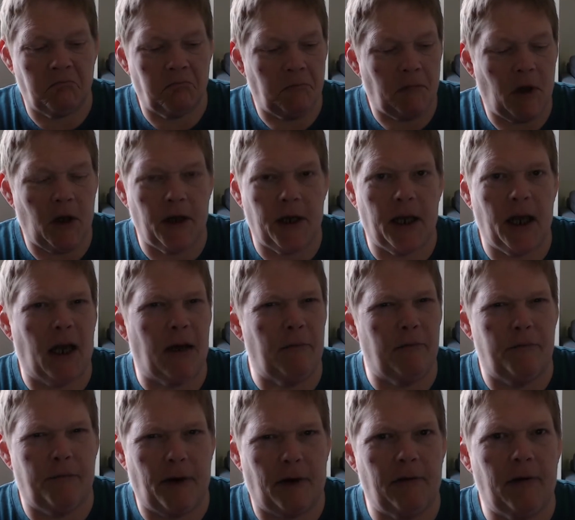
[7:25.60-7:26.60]
Again,
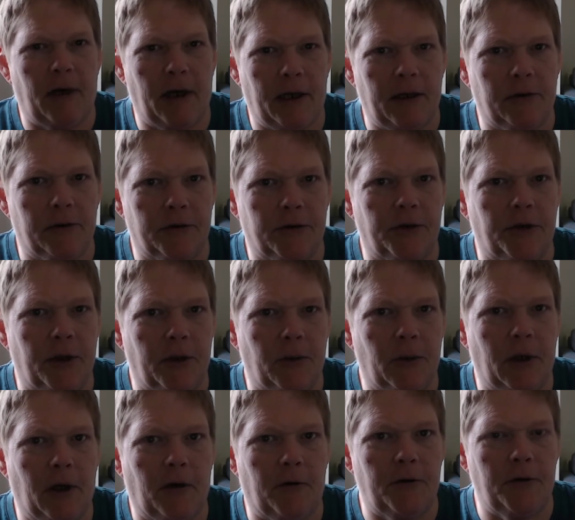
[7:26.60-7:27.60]
very little to do
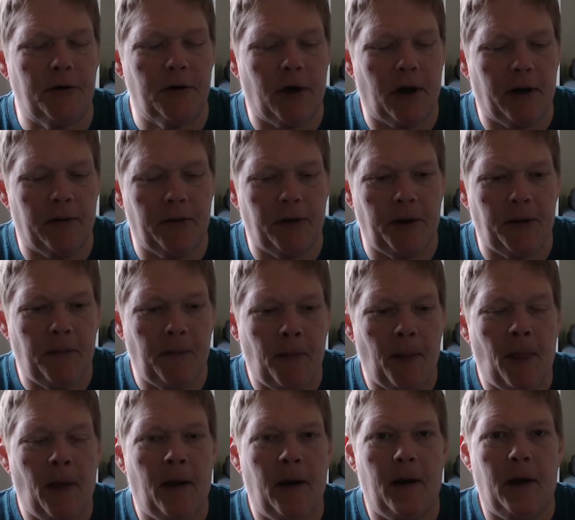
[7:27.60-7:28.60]
with lorry driving.
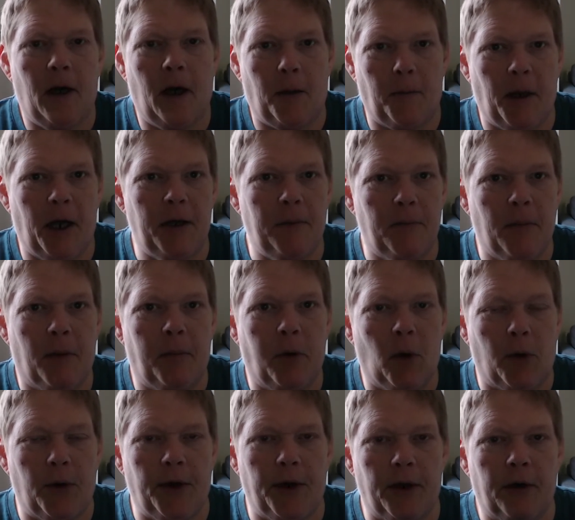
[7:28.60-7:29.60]
I made my
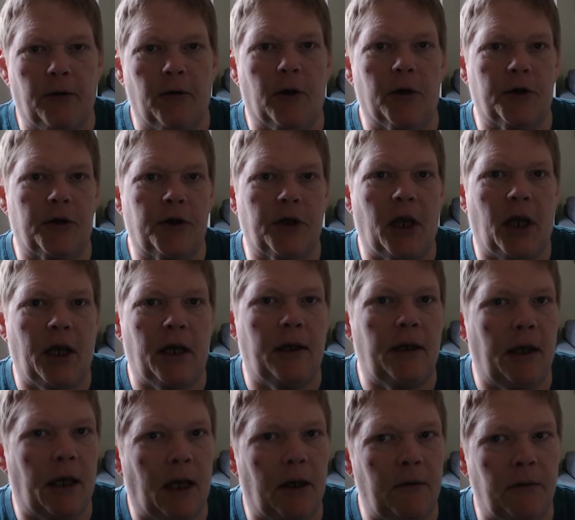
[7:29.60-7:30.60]
point across saying,
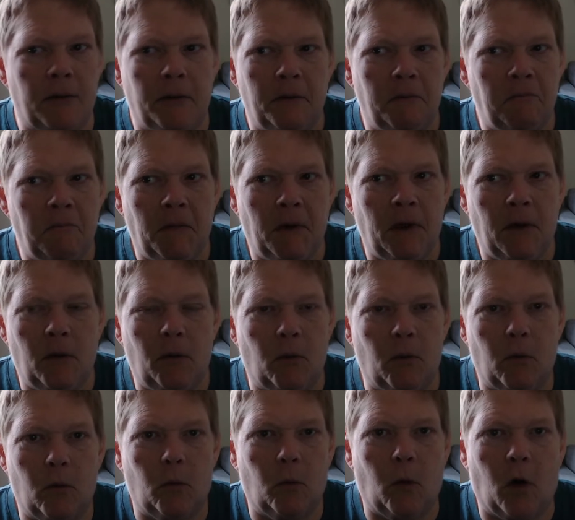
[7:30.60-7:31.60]

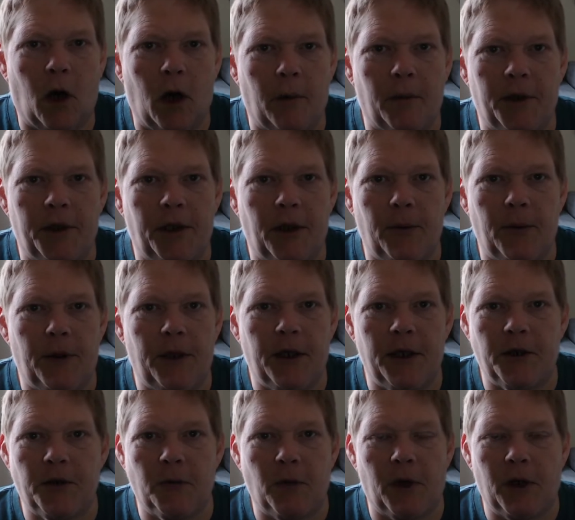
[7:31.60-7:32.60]
why am I doing
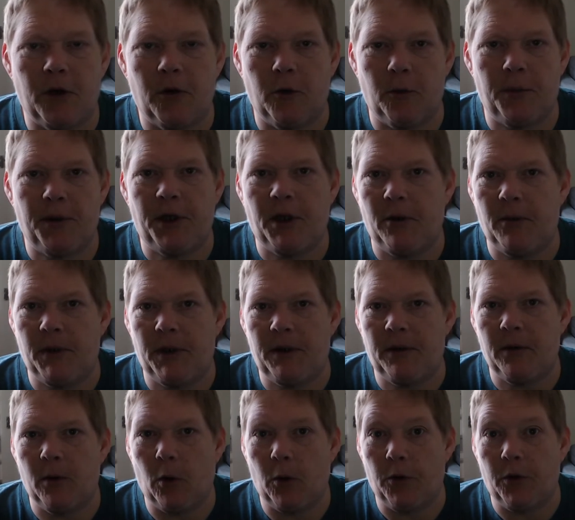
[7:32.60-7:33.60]
this when I could be
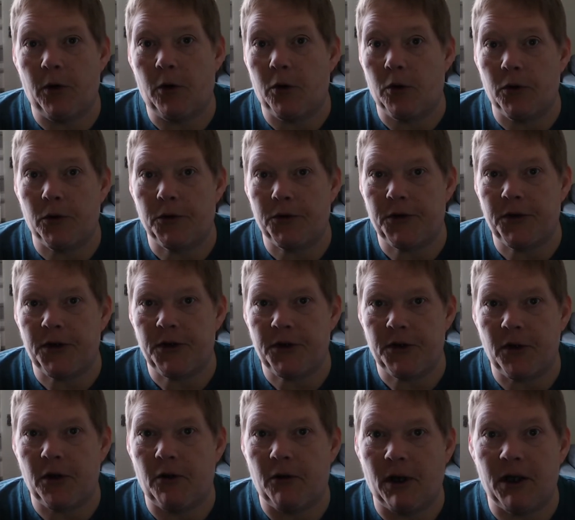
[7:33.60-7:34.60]
doing other courses
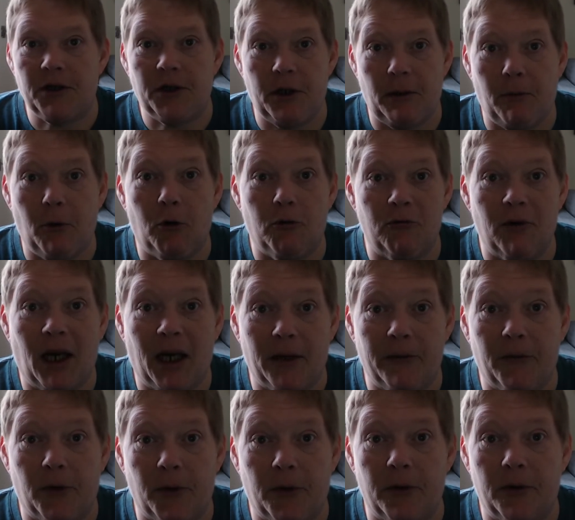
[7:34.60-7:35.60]
that are actually more
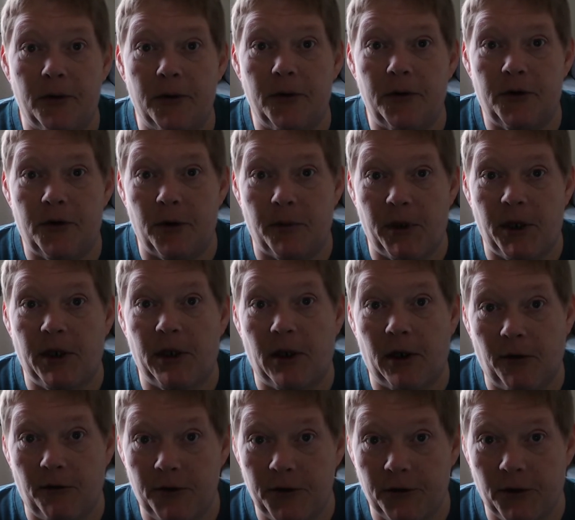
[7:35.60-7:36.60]
relevant to being a
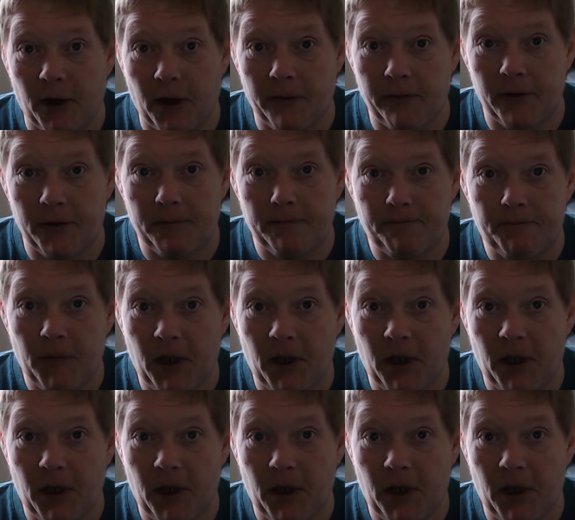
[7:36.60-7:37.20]
lorry driver?